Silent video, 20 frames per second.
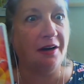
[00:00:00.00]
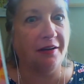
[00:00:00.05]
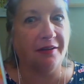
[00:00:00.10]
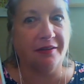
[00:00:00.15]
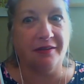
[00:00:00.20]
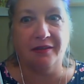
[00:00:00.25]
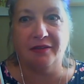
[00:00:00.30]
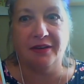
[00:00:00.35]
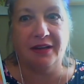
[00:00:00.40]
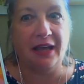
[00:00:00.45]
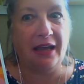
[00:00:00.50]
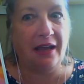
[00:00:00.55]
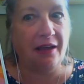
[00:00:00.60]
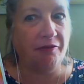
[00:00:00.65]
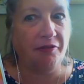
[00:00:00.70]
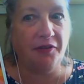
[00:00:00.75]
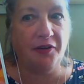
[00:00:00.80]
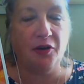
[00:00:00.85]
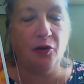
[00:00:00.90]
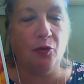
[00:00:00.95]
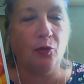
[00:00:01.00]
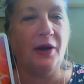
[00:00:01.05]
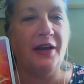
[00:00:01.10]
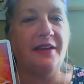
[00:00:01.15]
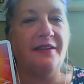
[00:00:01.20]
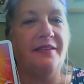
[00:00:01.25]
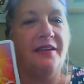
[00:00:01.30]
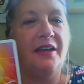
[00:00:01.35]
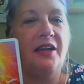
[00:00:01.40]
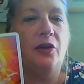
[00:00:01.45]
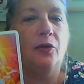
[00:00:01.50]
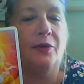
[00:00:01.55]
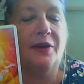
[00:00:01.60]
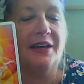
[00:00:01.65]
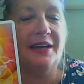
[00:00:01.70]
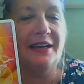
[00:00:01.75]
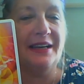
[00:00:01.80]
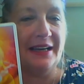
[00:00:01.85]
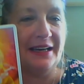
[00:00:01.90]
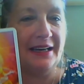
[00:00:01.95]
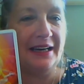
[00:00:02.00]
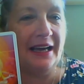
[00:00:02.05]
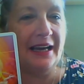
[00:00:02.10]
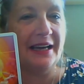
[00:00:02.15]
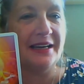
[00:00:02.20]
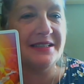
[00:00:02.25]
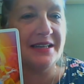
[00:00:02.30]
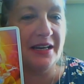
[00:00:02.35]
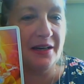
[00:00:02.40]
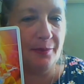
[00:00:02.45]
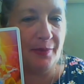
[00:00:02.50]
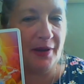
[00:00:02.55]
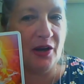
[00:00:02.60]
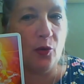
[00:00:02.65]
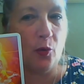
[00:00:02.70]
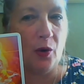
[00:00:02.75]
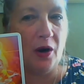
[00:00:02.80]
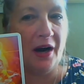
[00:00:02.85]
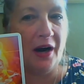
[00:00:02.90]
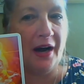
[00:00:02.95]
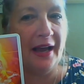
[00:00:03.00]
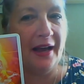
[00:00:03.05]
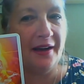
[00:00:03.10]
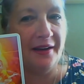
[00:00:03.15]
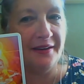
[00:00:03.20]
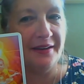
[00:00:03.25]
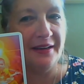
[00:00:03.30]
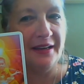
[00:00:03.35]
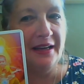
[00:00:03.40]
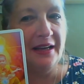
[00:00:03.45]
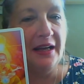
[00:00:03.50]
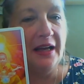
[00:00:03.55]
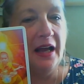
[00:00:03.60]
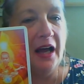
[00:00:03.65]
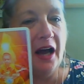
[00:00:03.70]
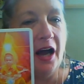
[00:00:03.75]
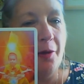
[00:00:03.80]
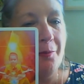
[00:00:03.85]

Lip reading: There are infinite ways that you can connect and be quiet. And